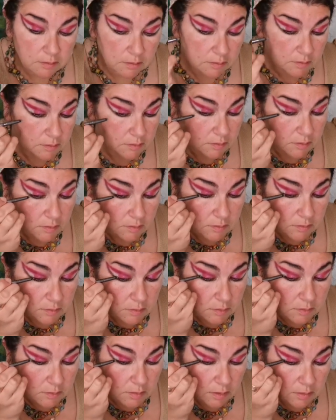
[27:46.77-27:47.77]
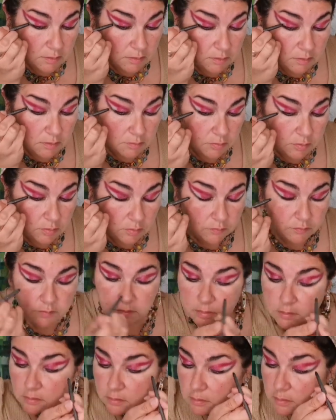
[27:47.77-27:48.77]
And I think that tiny little bit of
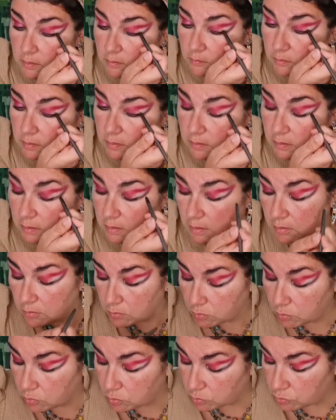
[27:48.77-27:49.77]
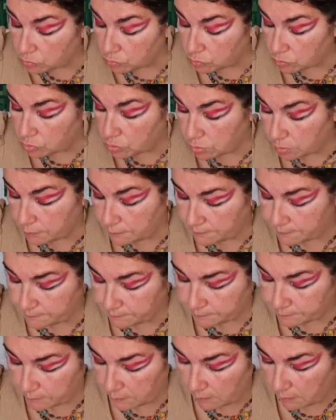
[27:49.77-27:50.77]
green gives that grunge.
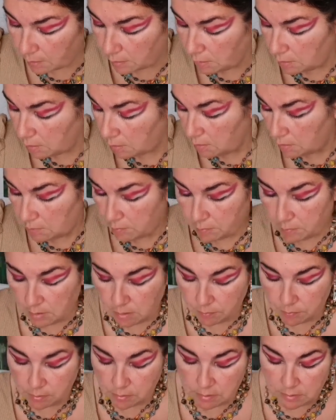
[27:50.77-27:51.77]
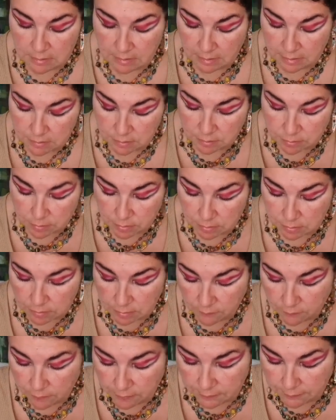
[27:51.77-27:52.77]
Maybe the dark
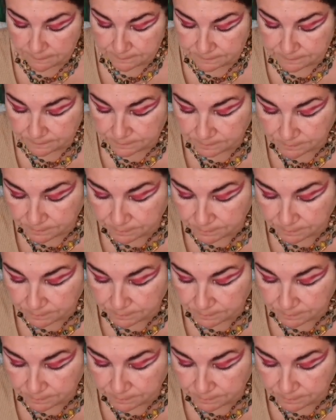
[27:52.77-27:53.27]
green even.